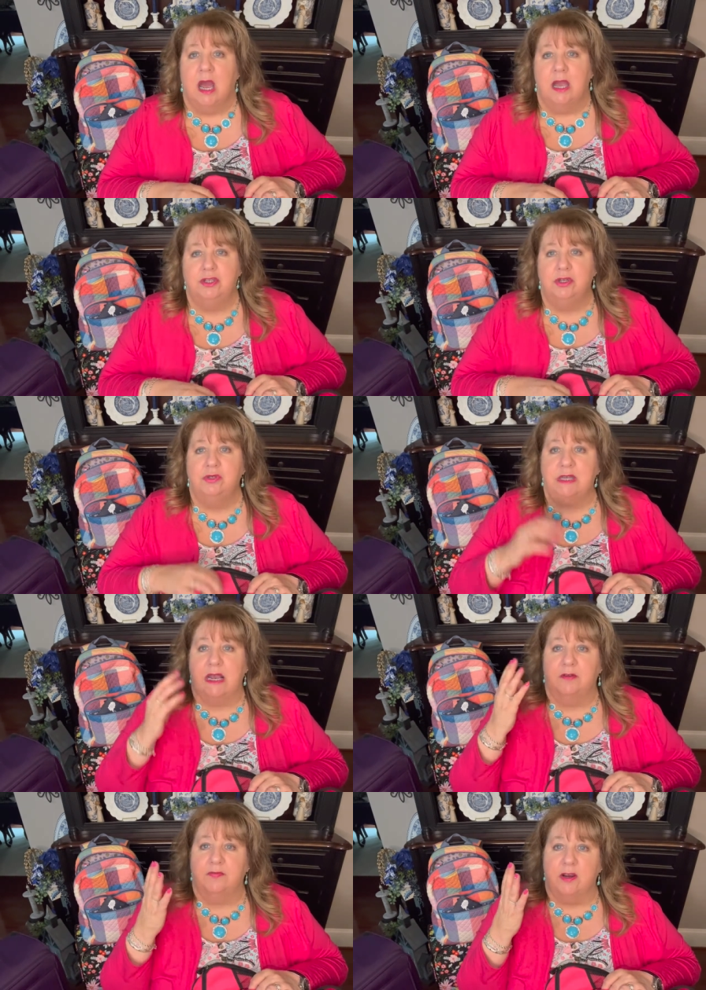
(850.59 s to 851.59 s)
I do
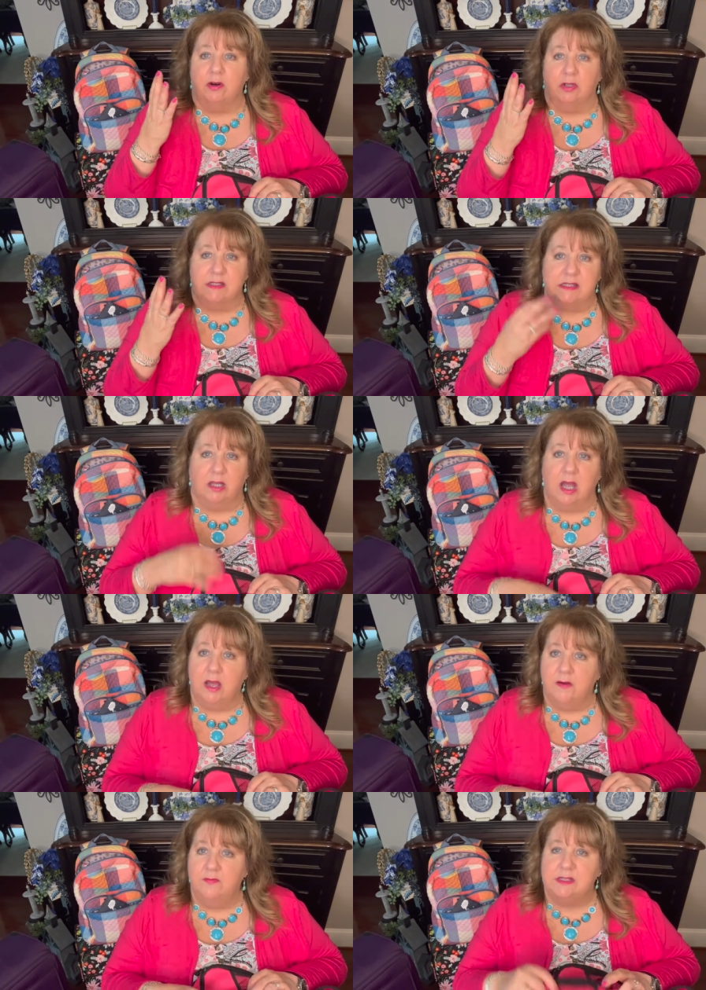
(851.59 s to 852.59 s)
take fingerless
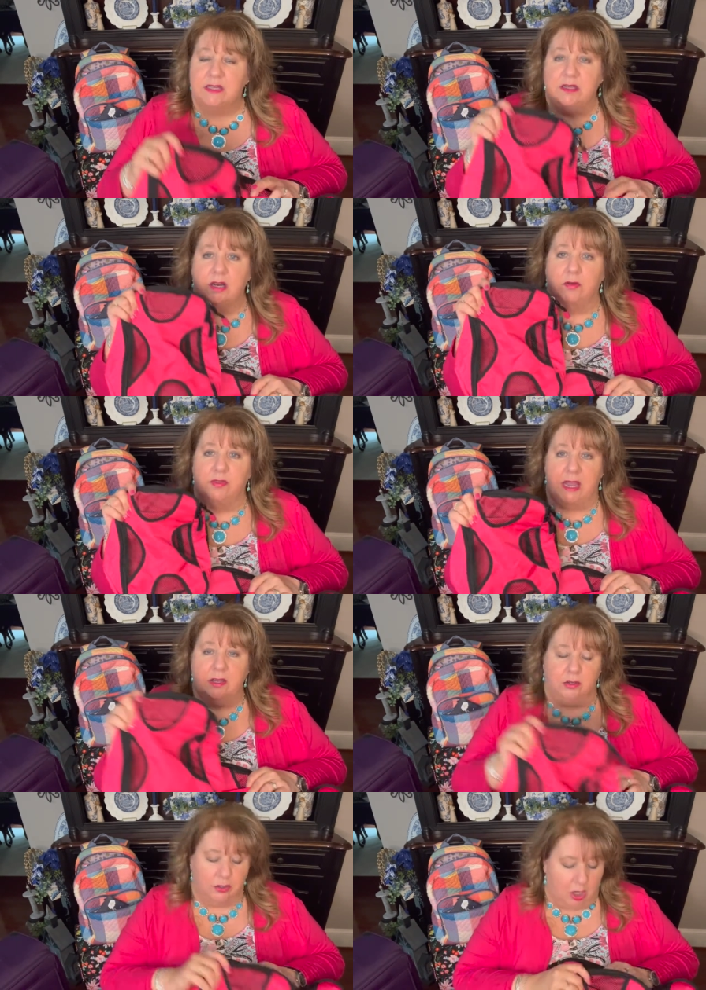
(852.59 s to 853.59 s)
gloves. You know, they
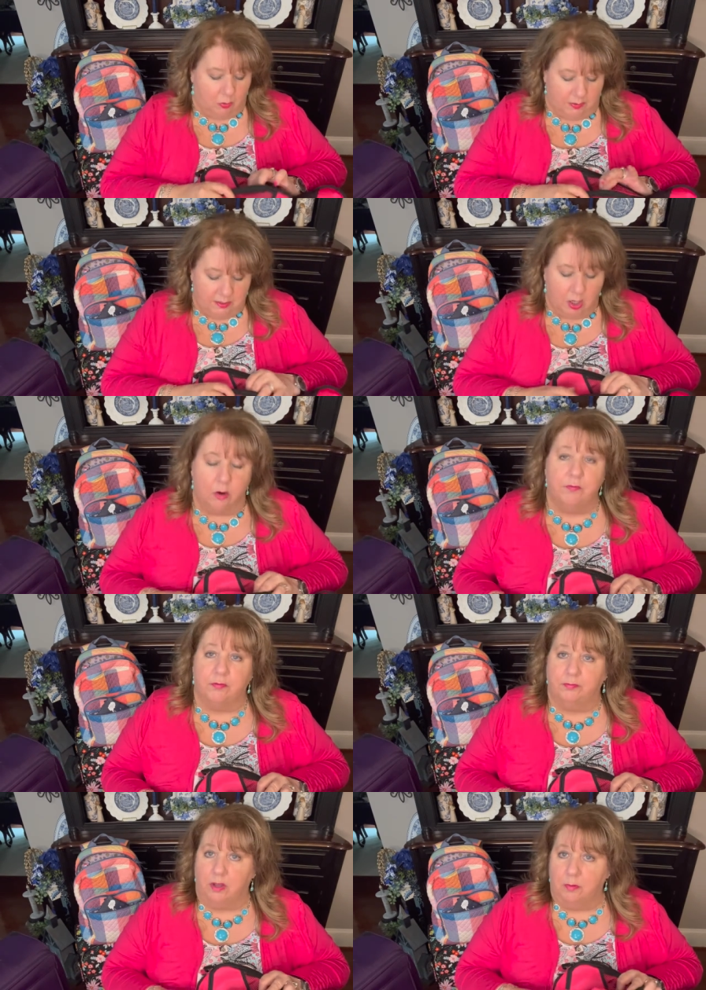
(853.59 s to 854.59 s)
could go in the
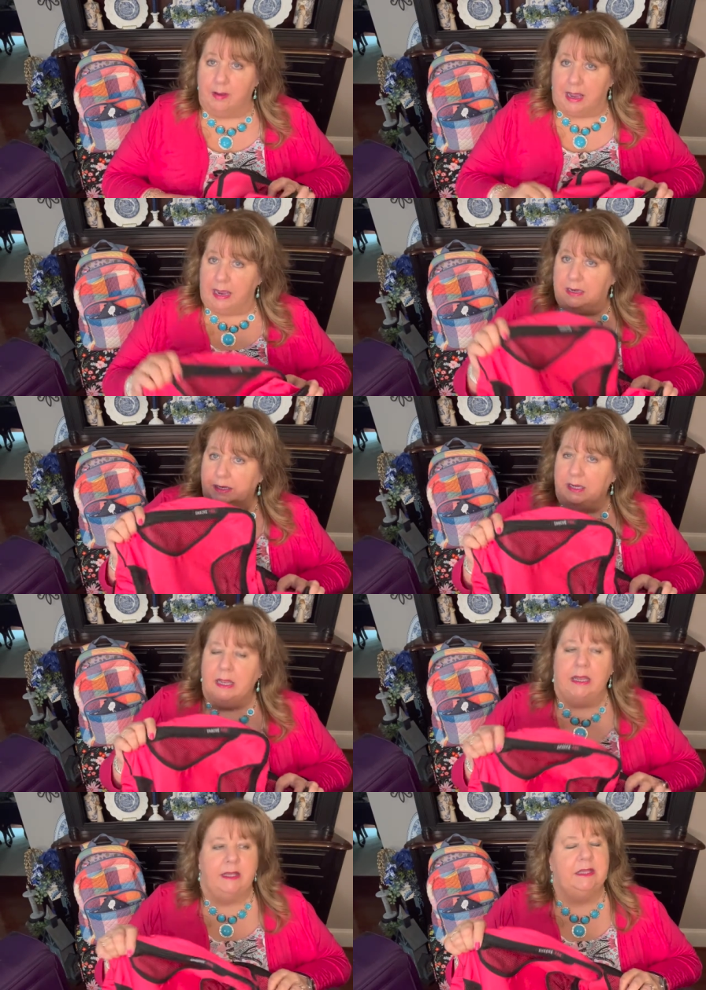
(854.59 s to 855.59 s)
overflow bag.
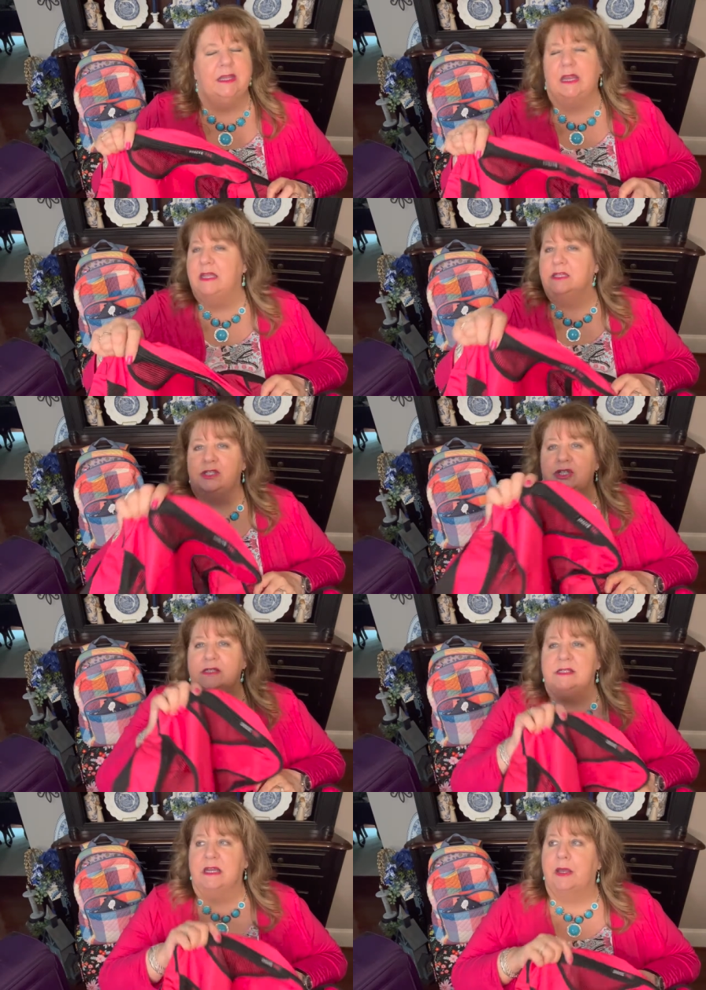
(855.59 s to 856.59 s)
It's
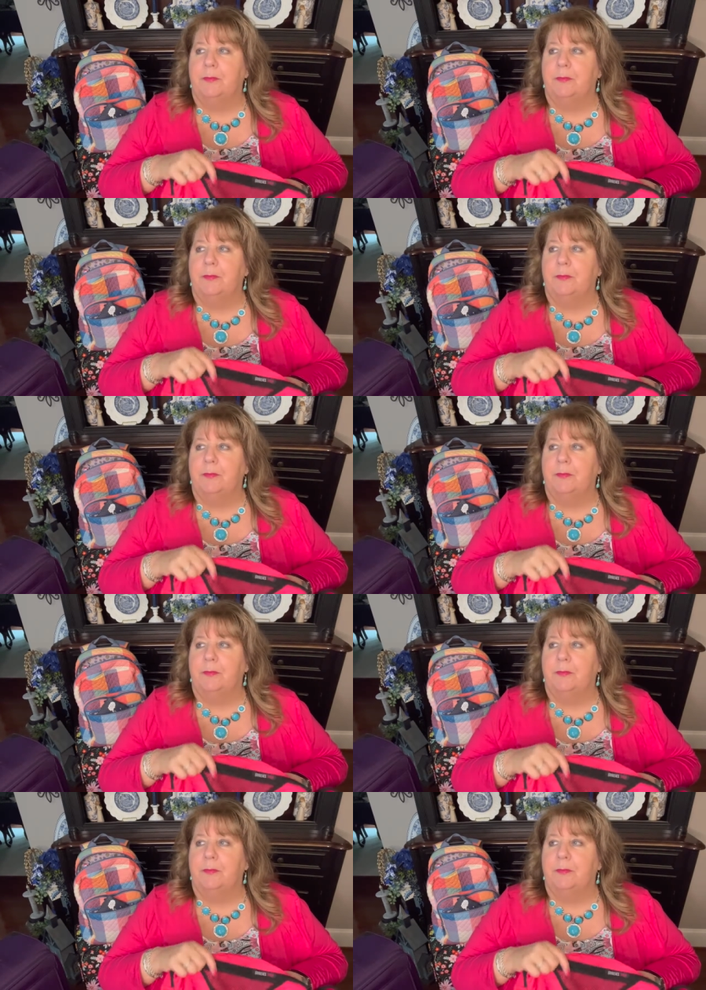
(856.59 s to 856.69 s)
just,